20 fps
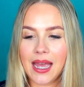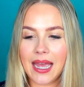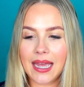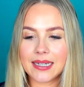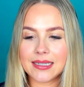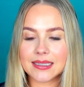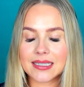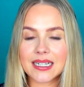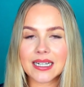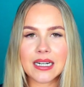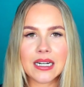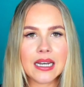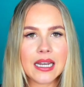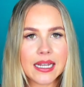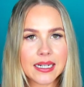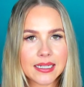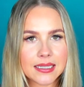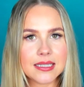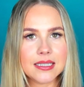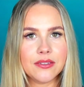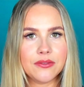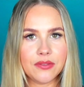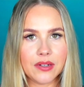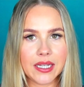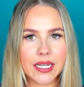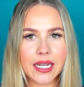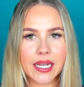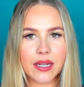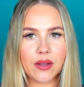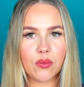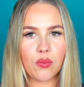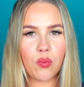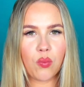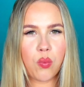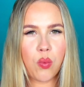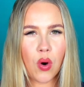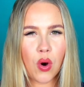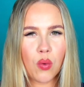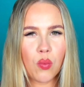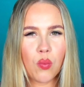And collectively,
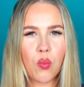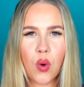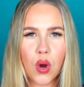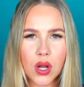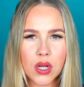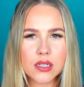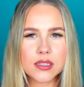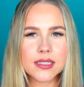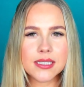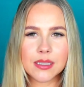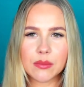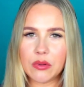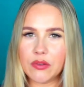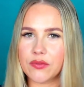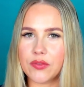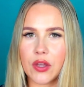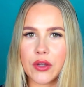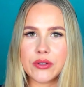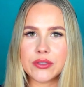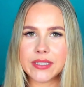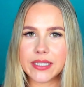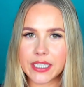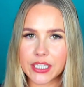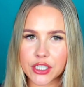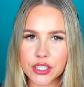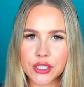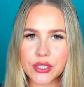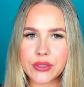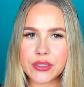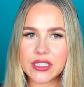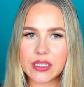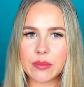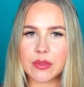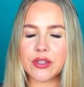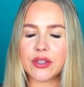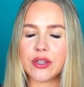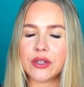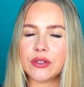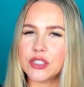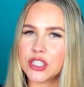what were some of those issues,
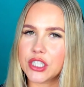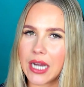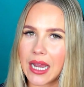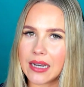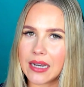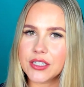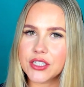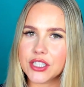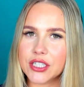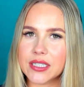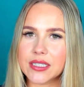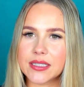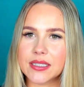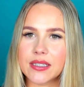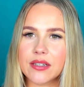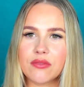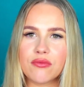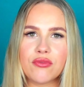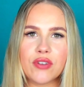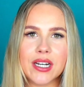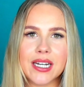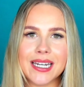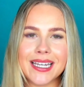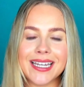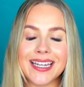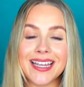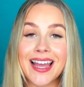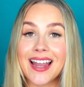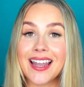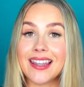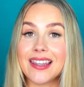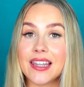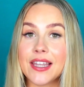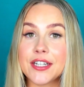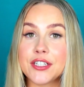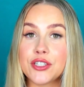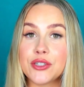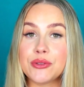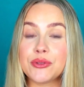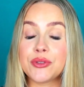some of those challenges that really
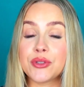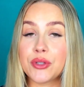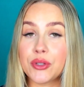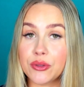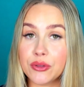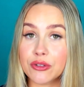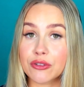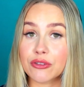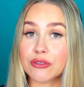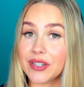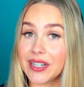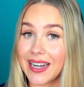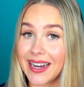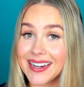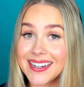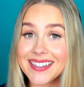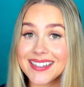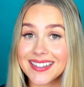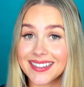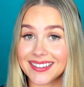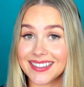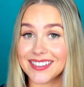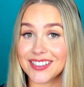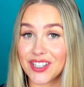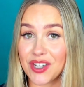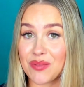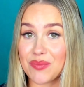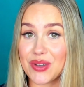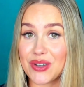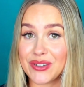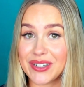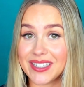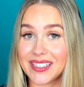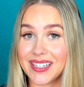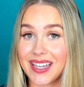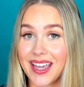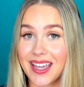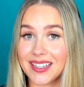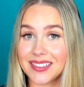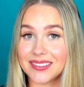led you to creating this
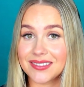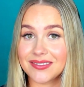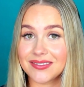community?